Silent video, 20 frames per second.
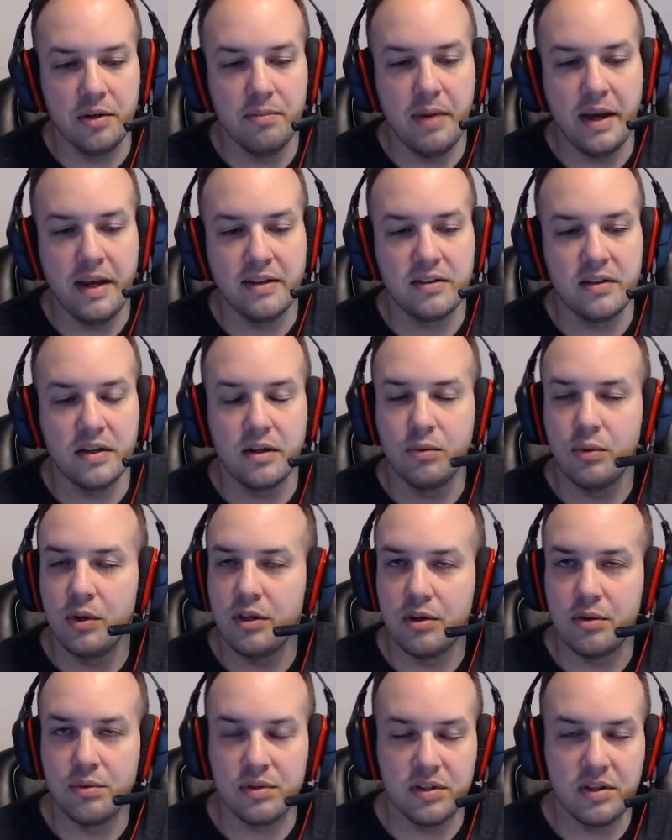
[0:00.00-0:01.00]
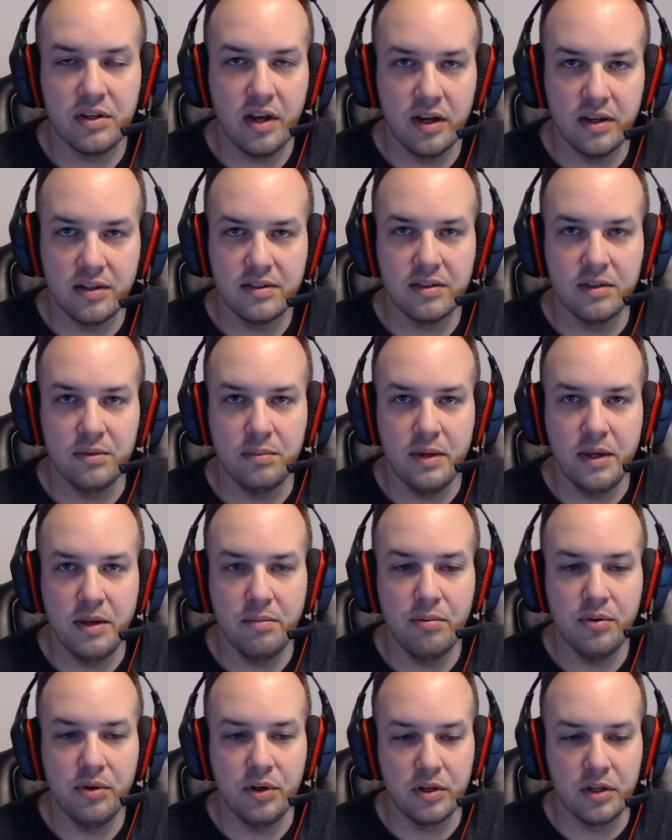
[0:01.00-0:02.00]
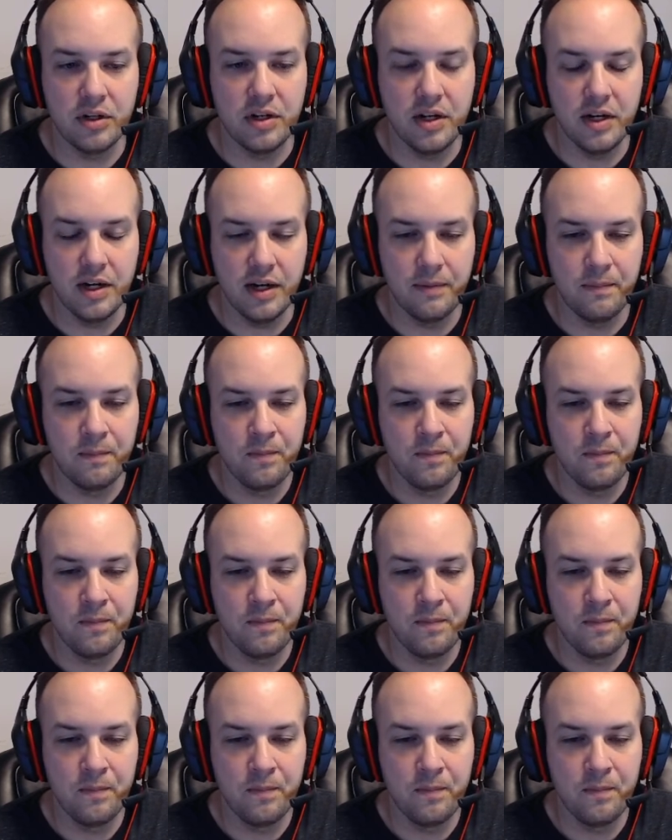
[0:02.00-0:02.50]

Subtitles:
based on whether it was a custom input or not.